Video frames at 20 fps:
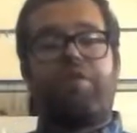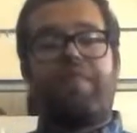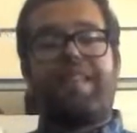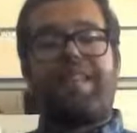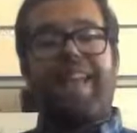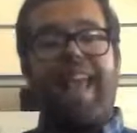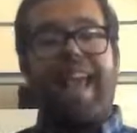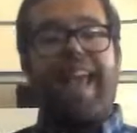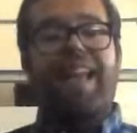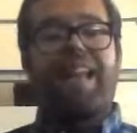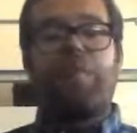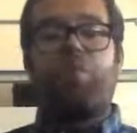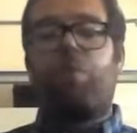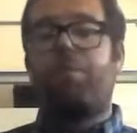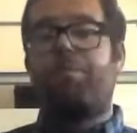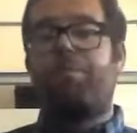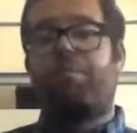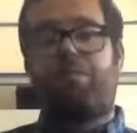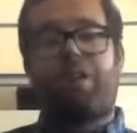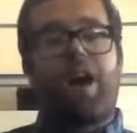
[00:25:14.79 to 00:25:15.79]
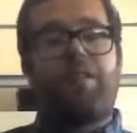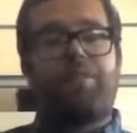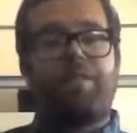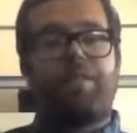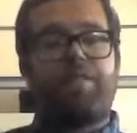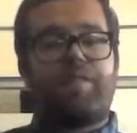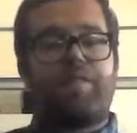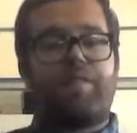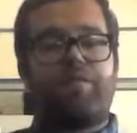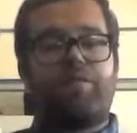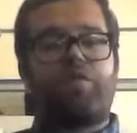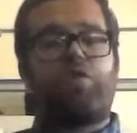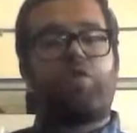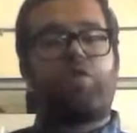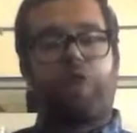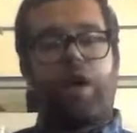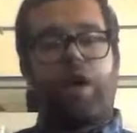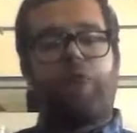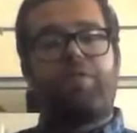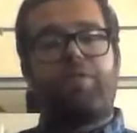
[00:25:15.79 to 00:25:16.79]
the 81 provinces
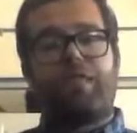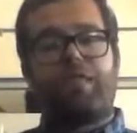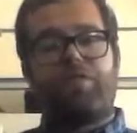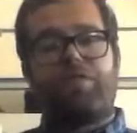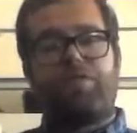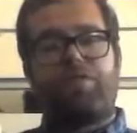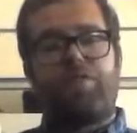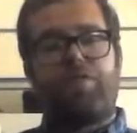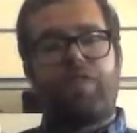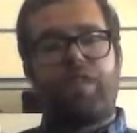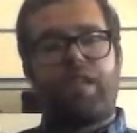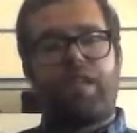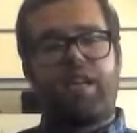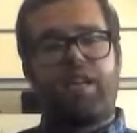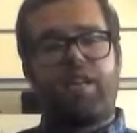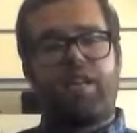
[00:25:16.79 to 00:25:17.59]
surrounding Turkey.